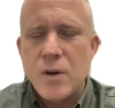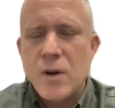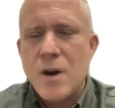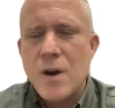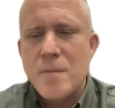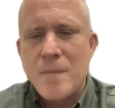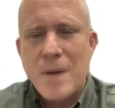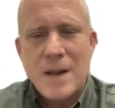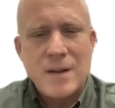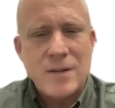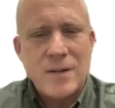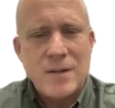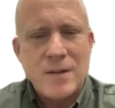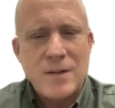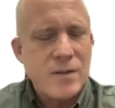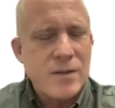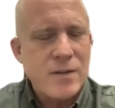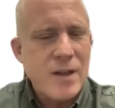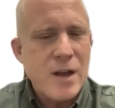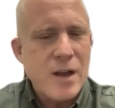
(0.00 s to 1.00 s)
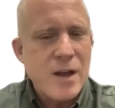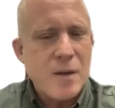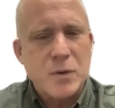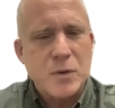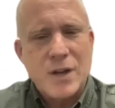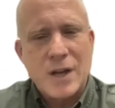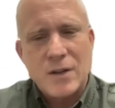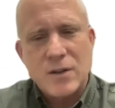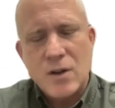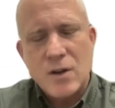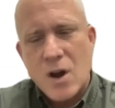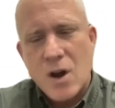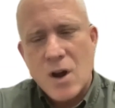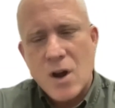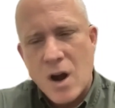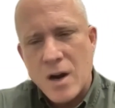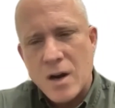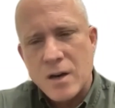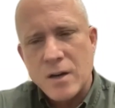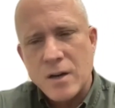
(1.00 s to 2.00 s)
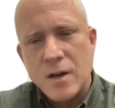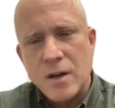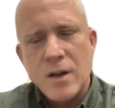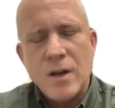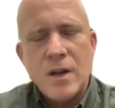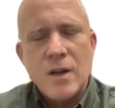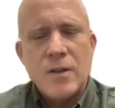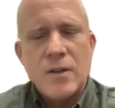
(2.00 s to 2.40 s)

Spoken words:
So there are medicines that help protect the heart.